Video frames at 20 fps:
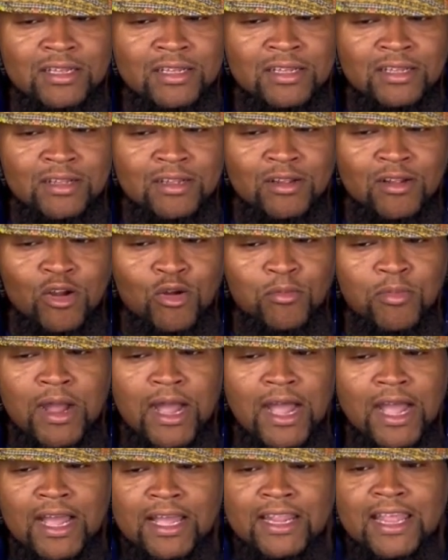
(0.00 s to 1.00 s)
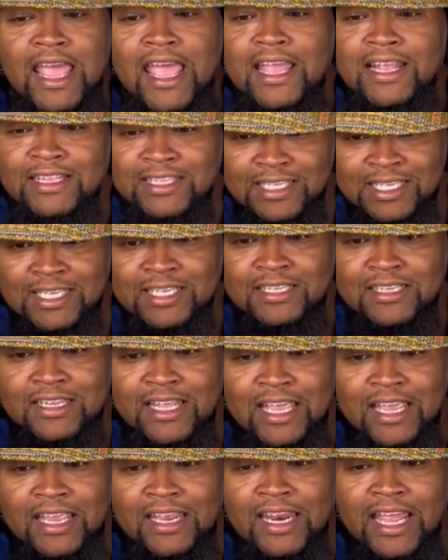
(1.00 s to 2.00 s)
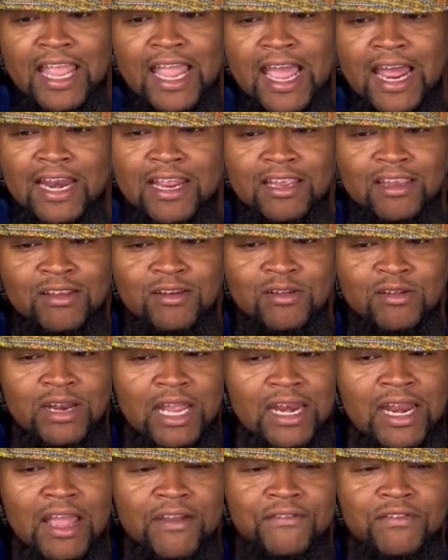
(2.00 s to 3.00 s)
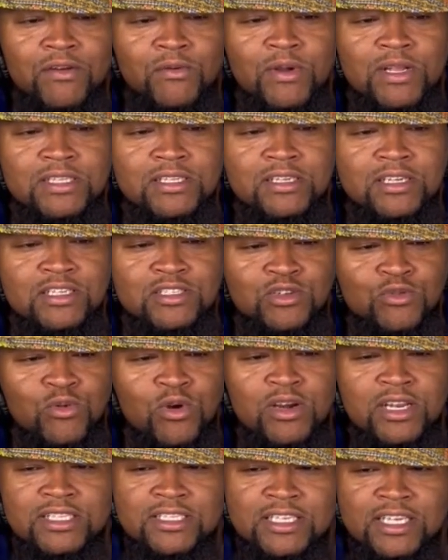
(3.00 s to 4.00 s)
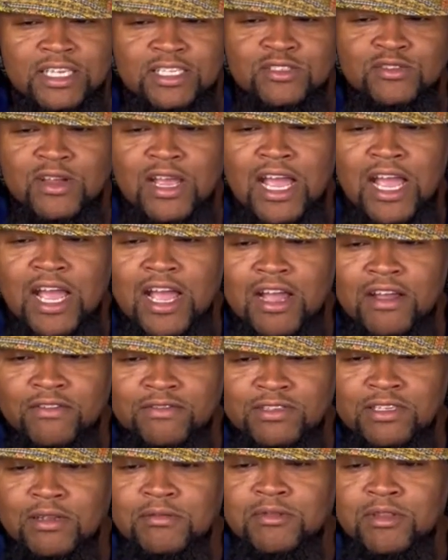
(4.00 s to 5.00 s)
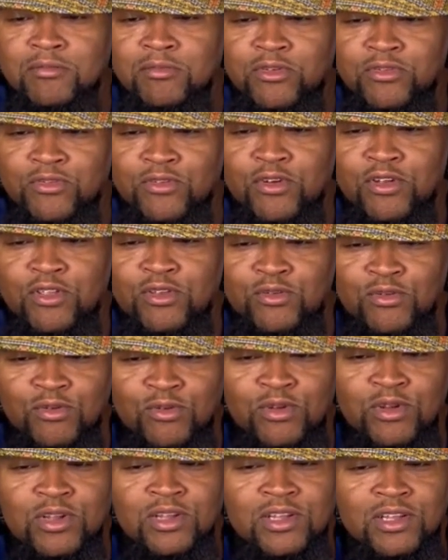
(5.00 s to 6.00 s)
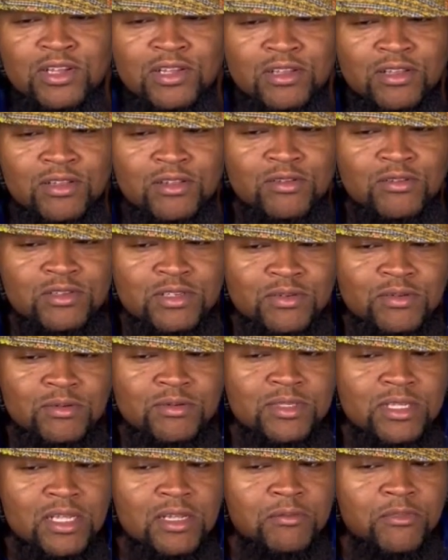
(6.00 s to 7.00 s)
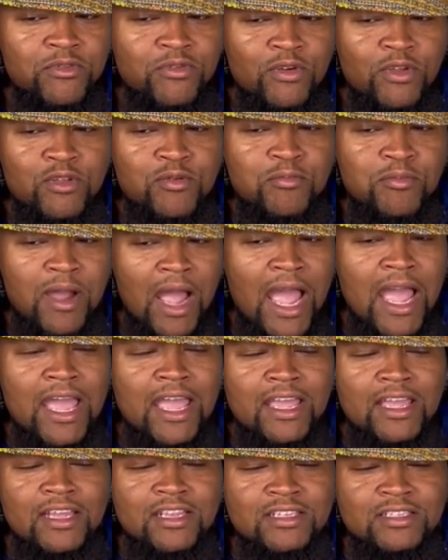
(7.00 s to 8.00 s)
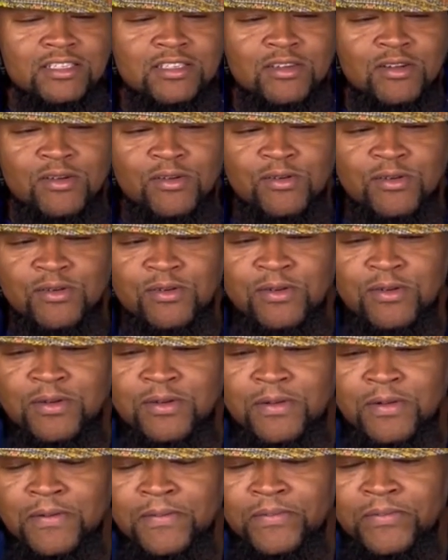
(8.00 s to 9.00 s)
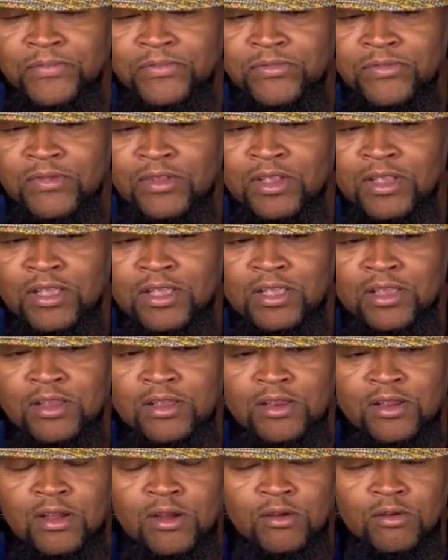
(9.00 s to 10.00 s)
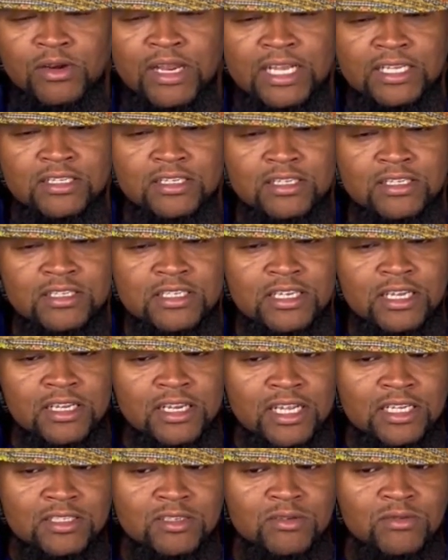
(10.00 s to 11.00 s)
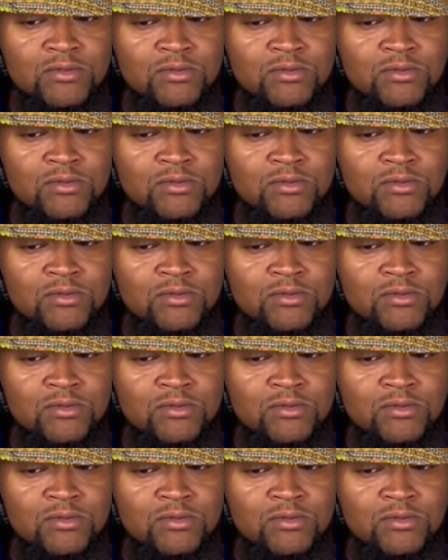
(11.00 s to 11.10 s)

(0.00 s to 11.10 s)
go by that. They they got you know they not finna wait because you yeah. want to test drive something before you you know what I'm saying before you buy it. Yeah. So you know that's the shit that you